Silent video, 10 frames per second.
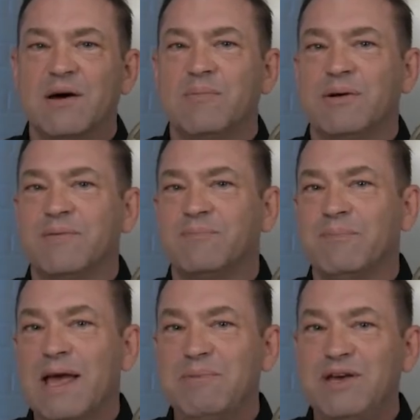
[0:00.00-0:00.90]
But
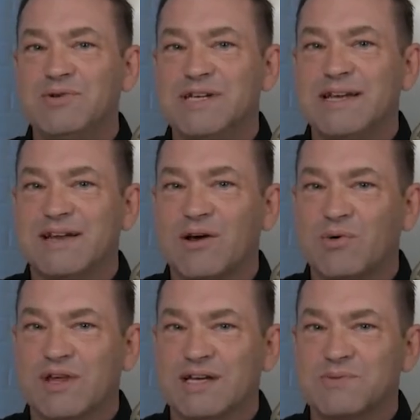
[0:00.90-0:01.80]
maybe you didn't
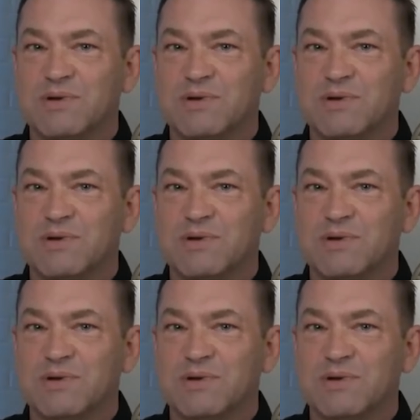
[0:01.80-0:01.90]
know this,